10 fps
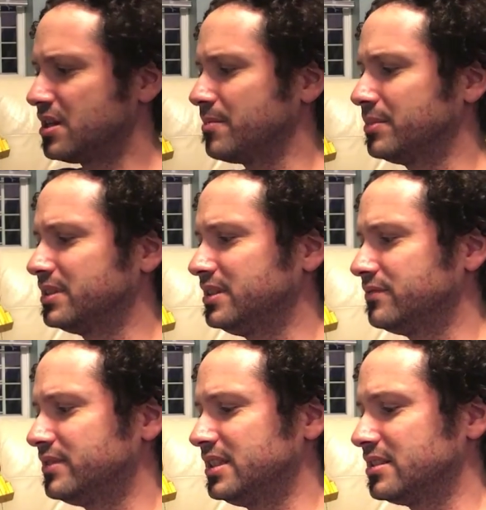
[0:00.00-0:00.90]
I
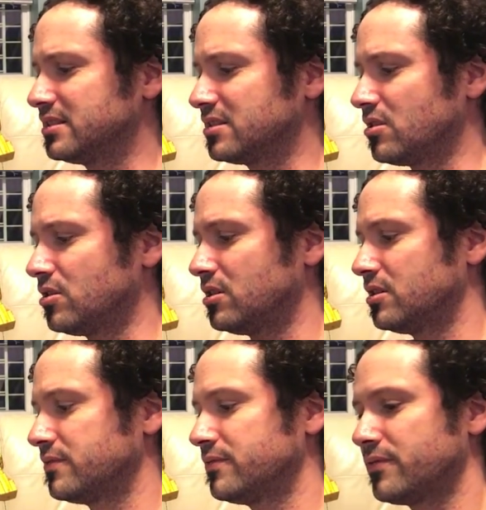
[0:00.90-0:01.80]
believe these are
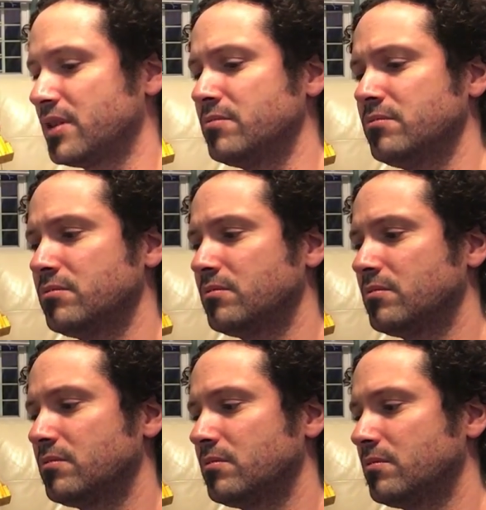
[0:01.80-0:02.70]
from.
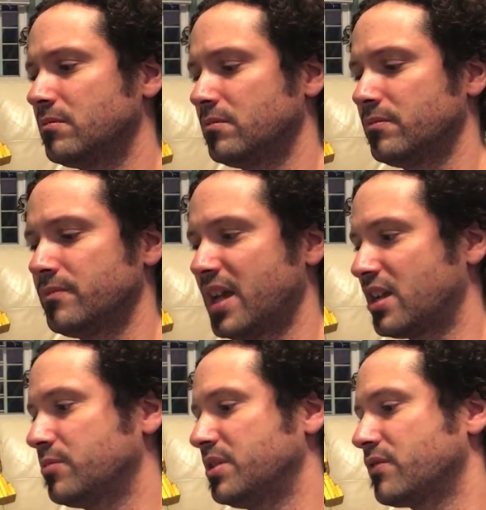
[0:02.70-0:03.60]
I
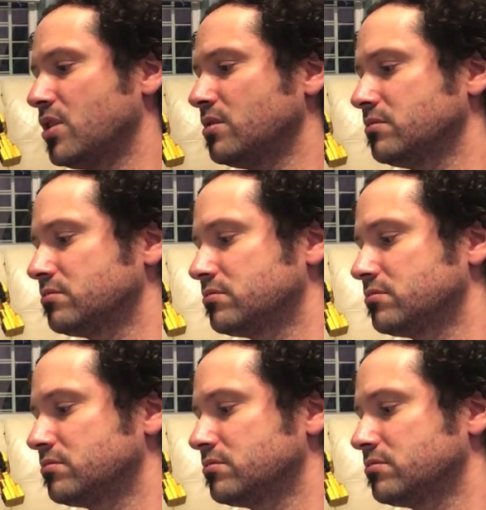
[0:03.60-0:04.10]
could be wrong.